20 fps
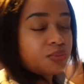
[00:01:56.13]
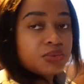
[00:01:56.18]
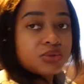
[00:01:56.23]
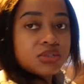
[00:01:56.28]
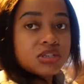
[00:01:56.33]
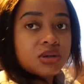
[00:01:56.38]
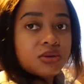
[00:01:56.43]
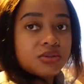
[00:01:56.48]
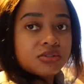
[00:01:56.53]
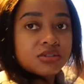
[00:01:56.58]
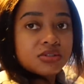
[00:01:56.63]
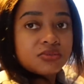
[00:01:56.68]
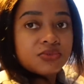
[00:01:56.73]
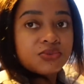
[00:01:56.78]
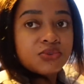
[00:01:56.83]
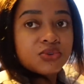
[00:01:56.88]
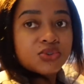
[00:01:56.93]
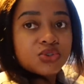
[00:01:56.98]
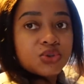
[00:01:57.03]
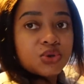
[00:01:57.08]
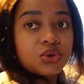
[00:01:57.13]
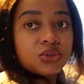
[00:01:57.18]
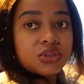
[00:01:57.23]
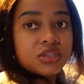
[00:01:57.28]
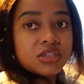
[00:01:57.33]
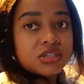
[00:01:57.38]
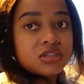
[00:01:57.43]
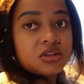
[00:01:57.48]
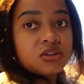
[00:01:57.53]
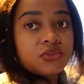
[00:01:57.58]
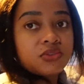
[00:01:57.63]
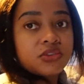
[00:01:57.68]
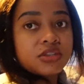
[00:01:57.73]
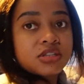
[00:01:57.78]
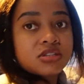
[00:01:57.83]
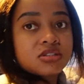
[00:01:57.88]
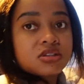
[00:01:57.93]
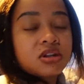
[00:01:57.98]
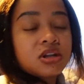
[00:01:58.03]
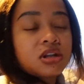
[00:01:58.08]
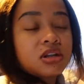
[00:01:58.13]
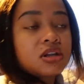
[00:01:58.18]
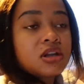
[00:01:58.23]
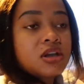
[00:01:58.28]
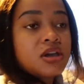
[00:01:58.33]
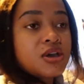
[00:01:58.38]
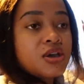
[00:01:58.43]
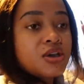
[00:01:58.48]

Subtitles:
put a photo on the side of the screen